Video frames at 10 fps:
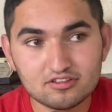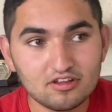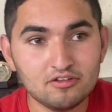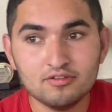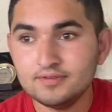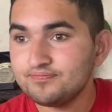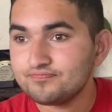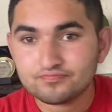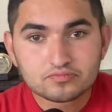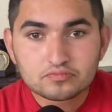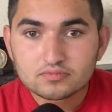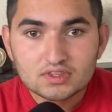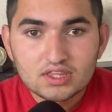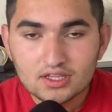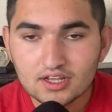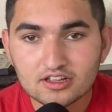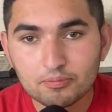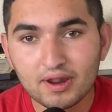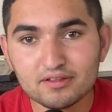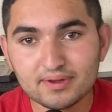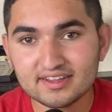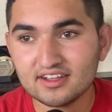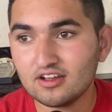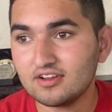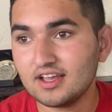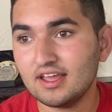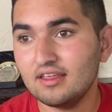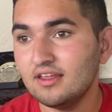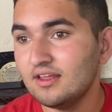So the players might think, okay,